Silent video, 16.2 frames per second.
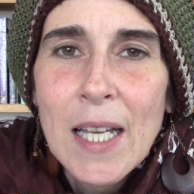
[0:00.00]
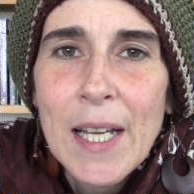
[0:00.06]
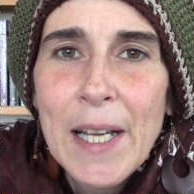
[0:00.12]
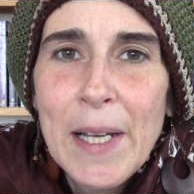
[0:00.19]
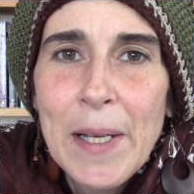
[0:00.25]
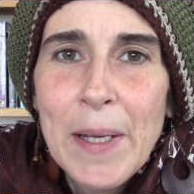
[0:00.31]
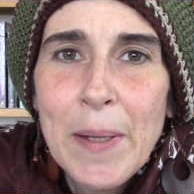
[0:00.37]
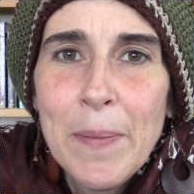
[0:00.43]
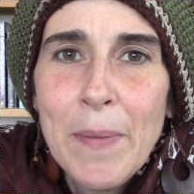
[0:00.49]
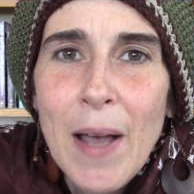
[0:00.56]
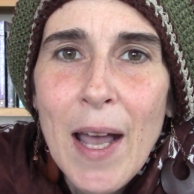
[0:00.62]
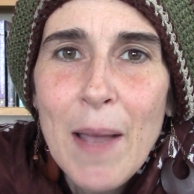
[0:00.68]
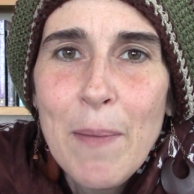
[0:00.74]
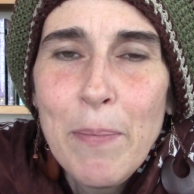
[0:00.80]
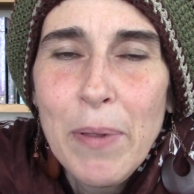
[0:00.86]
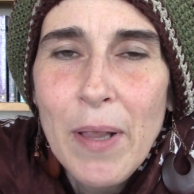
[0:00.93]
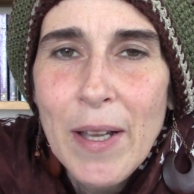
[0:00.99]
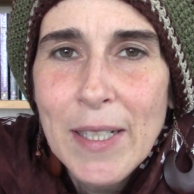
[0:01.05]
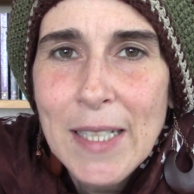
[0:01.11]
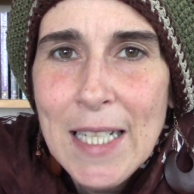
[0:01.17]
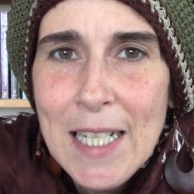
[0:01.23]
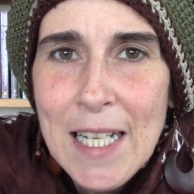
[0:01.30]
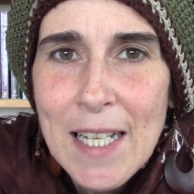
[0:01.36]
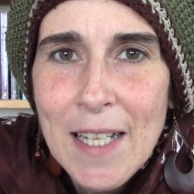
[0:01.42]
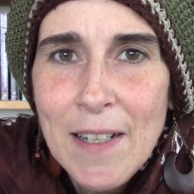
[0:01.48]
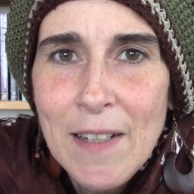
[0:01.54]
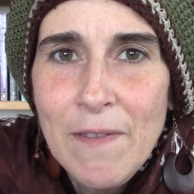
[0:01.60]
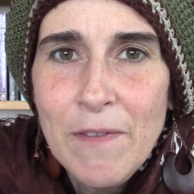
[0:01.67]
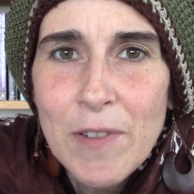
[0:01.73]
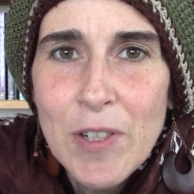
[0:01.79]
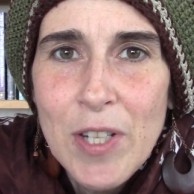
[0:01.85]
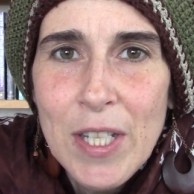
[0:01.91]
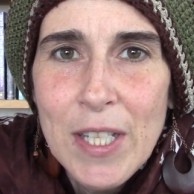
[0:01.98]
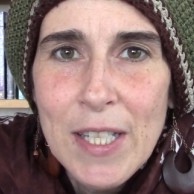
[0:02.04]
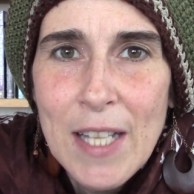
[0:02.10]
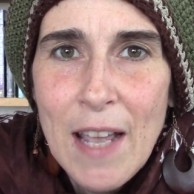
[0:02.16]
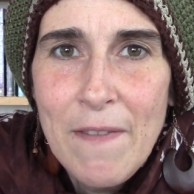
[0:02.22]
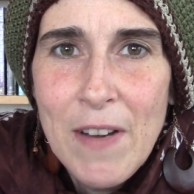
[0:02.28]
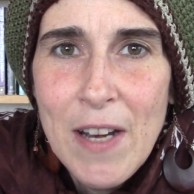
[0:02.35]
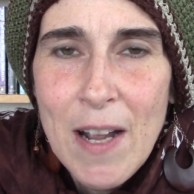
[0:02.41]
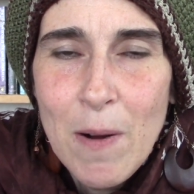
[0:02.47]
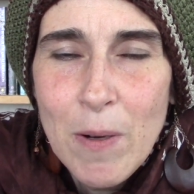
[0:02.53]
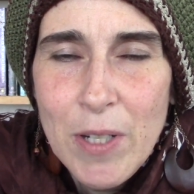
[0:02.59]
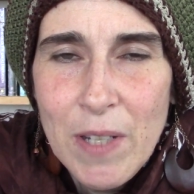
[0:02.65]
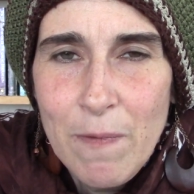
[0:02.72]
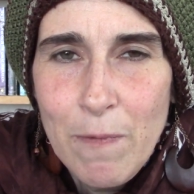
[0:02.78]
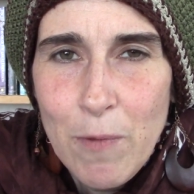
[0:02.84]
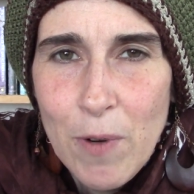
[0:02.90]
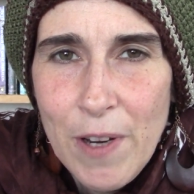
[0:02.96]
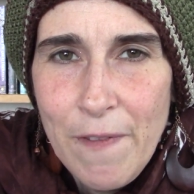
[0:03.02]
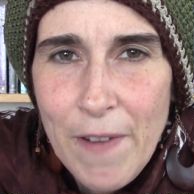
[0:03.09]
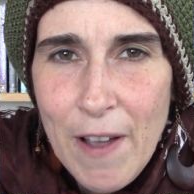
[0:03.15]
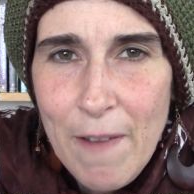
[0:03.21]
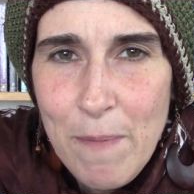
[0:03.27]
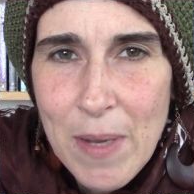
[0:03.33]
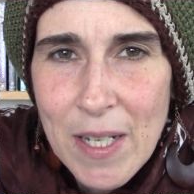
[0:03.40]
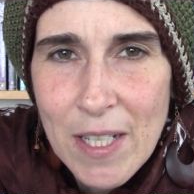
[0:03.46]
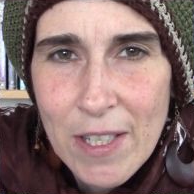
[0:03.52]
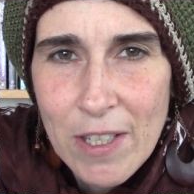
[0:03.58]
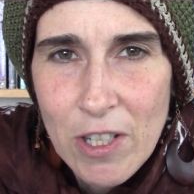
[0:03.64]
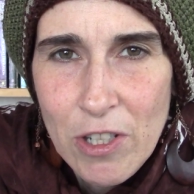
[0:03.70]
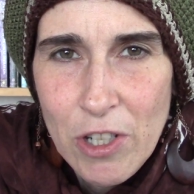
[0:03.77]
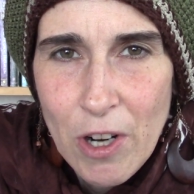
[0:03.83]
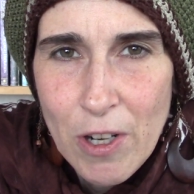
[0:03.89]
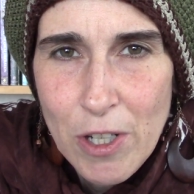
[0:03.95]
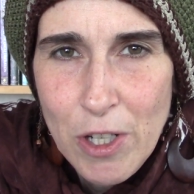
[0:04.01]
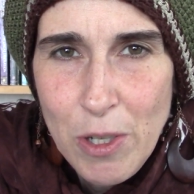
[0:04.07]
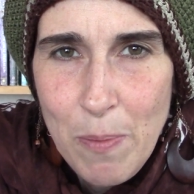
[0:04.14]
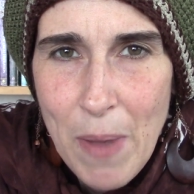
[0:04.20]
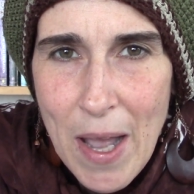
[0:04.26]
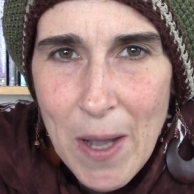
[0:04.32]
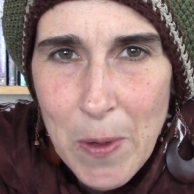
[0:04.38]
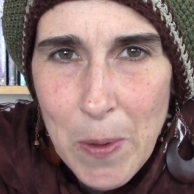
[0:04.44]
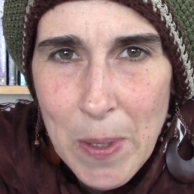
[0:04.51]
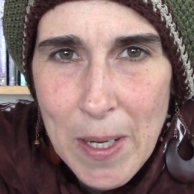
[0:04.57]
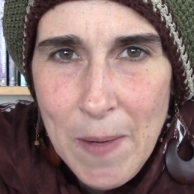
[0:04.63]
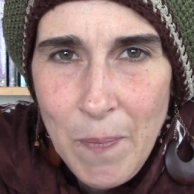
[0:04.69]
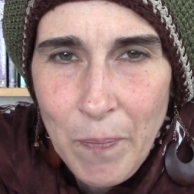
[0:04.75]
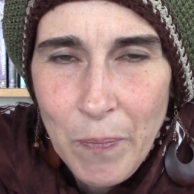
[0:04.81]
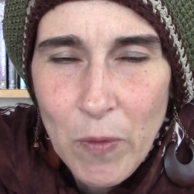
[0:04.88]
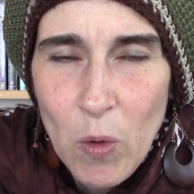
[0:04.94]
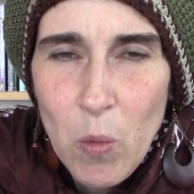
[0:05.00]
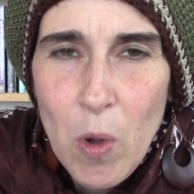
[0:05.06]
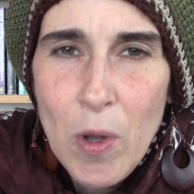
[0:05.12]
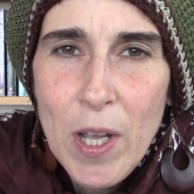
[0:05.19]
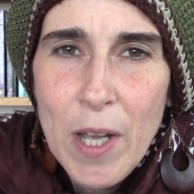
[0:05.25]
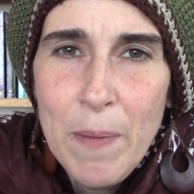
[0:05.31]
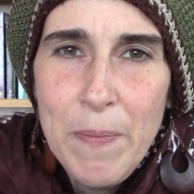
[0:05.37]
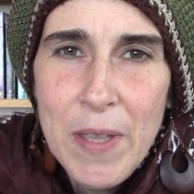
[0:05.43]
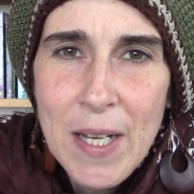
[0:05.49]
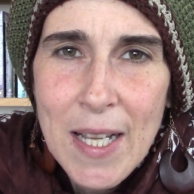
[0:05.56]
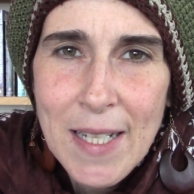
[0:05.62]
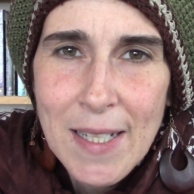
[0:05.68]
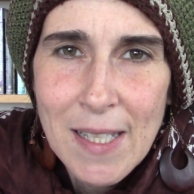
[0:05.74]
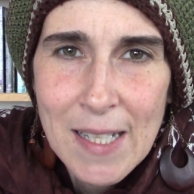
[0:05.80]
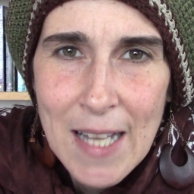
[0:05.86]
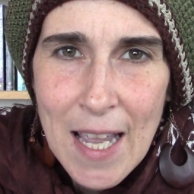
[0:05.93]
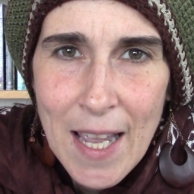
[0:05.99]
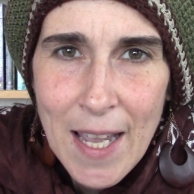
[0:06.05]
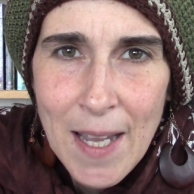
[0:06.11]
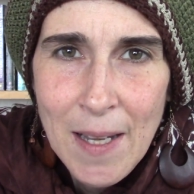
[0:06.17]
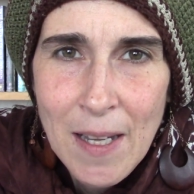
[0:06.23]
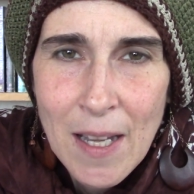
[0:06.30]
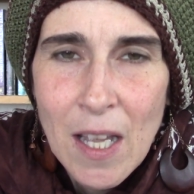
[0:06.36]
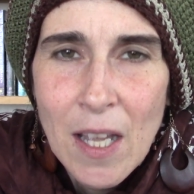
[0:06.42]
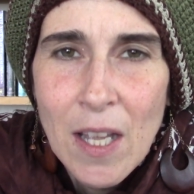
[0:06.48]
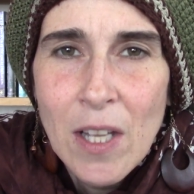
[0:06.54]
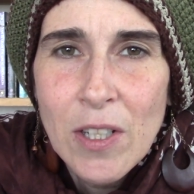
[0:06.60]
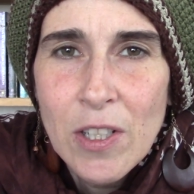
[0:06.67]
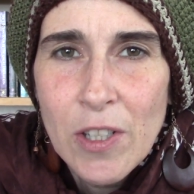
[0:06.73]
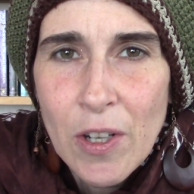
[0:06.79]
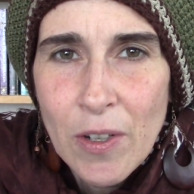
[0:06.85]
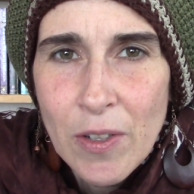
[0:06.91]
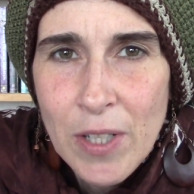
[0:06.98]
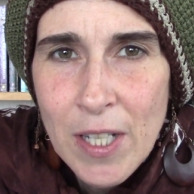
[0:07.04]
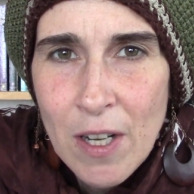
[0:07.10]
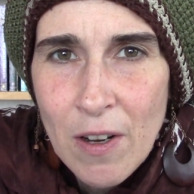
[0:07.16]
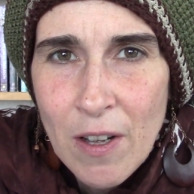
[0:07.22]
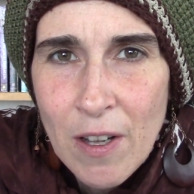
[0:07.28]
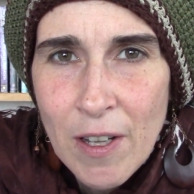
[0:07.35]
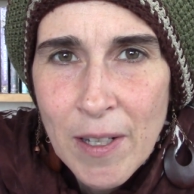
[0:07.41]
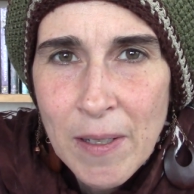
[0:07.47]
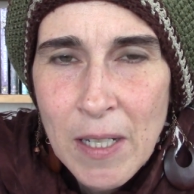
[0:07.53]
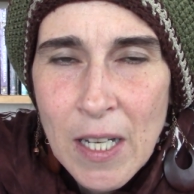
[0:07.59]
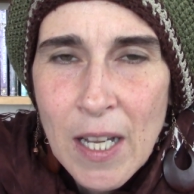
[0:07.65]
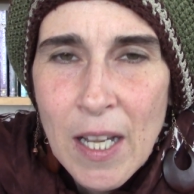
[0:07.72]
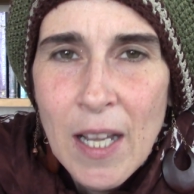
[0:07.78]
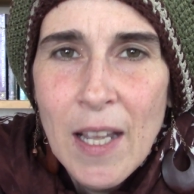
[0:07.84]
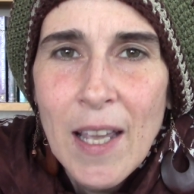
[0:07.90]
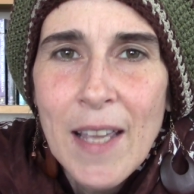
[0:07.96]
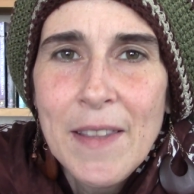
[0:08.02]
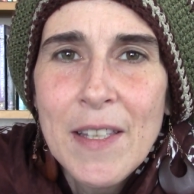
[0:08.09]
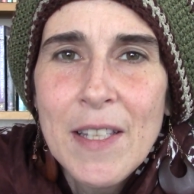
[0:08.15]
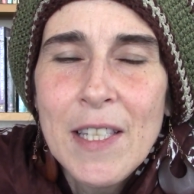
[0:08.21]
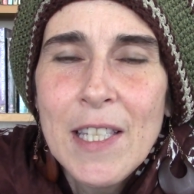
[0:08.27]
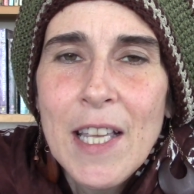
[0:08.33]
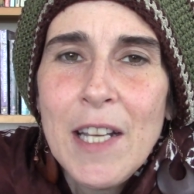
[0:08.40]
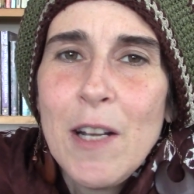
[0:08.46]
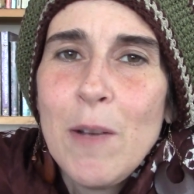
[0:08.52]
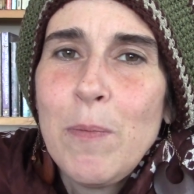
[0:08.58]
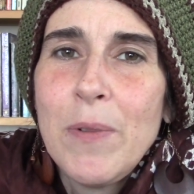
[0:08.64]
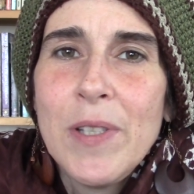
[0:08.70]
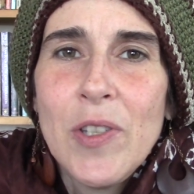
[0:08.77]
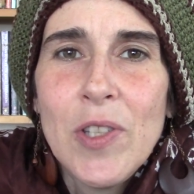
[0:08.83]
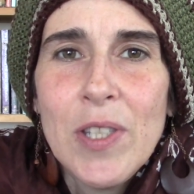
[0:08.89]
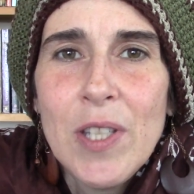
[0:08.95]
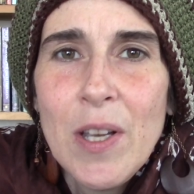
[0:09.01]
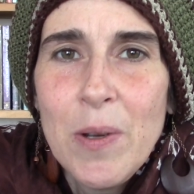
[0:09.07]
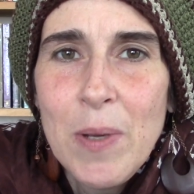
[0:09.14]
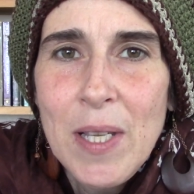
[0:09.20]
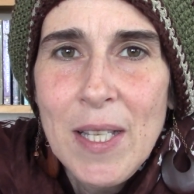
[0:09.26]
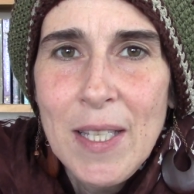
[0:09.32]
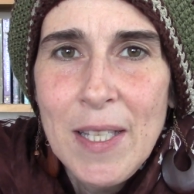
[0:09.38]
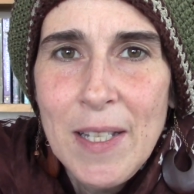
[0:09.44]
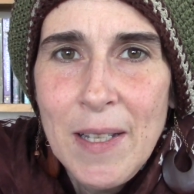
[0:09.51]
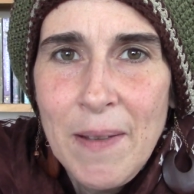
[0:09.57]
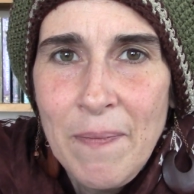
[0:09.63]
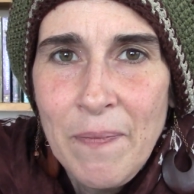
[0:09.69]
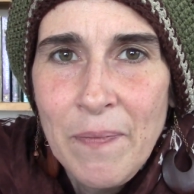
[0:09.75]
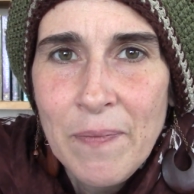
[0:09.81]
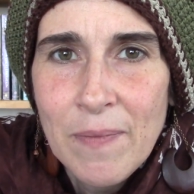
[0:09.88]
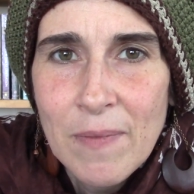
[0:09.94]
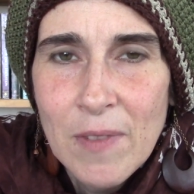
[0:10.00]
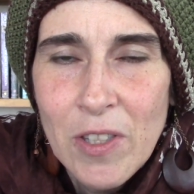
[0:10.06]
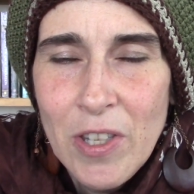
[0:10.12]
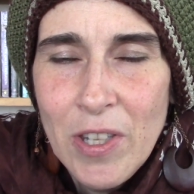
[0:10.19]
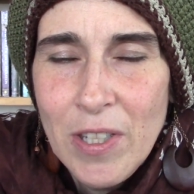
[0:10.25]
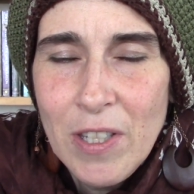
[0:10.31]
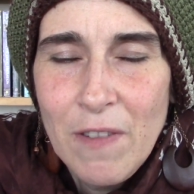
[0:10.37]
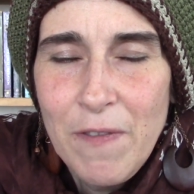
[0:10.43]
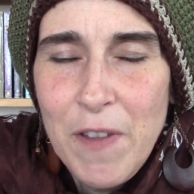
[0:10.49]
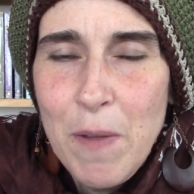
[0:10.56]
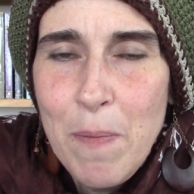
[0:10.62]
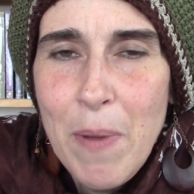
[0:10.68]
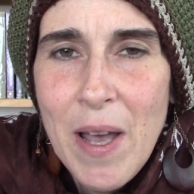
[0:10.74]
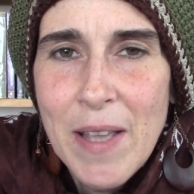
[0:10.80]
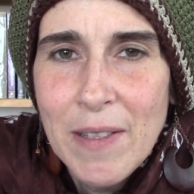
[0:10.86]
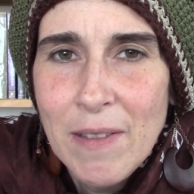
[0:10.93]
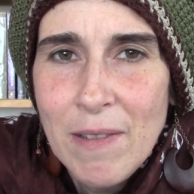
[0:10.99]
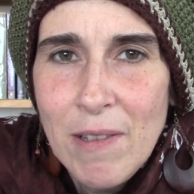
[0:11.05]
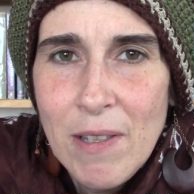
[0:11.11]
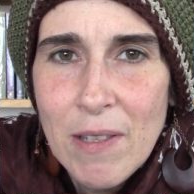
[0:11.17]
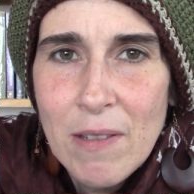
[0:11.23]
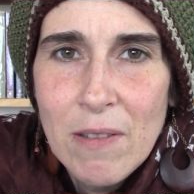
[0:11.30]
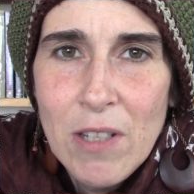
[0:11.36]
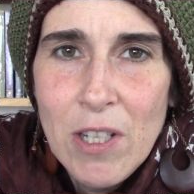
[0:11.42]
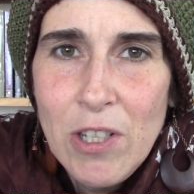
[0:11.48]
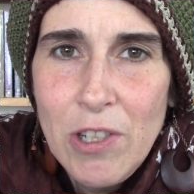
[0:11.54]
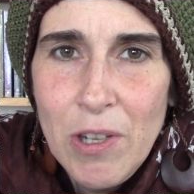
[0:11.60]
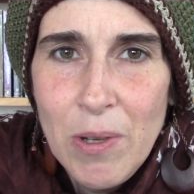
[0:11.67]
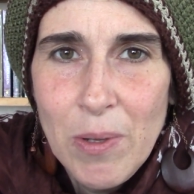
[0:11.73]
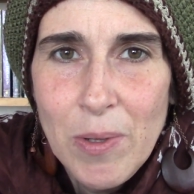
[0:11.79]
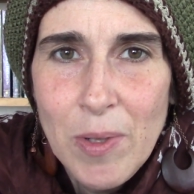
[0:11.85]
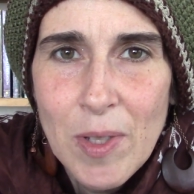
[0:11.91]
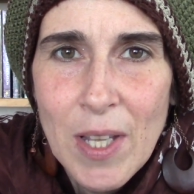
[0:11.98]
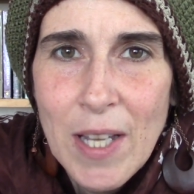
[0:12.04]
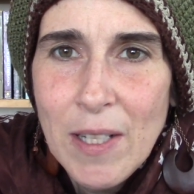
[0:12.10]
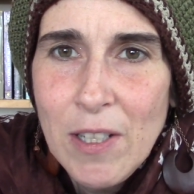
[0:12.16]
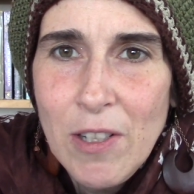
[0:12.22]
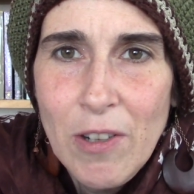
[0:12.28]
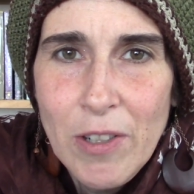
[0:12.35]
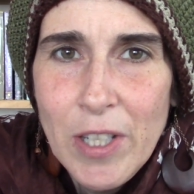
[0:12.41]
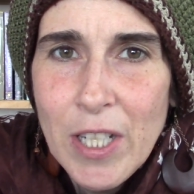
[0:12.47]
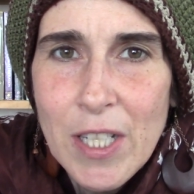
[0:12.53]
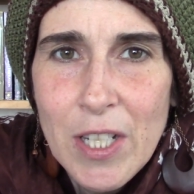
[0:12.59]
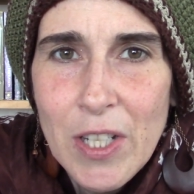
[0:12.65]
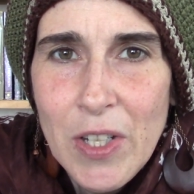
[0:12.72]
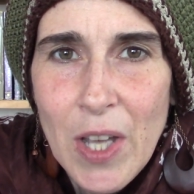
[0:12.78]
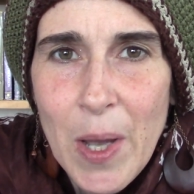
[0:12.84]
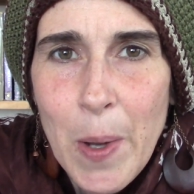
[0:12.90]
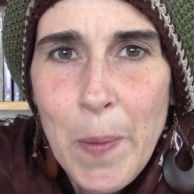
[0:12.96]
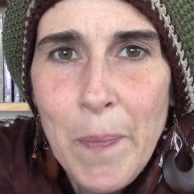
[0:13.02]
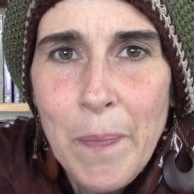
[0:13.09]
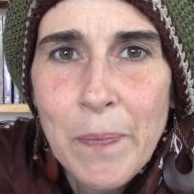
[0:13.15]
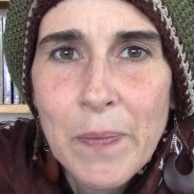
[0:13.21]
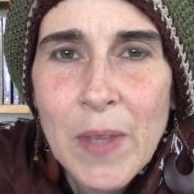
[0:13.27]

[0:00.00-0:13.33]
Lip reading: I plugged it in for 7 hours and 45 minutes to charge the battery. Woke up the next day, turned it on, and the setup was so easy. Just a few buttons to choose and you're good to go.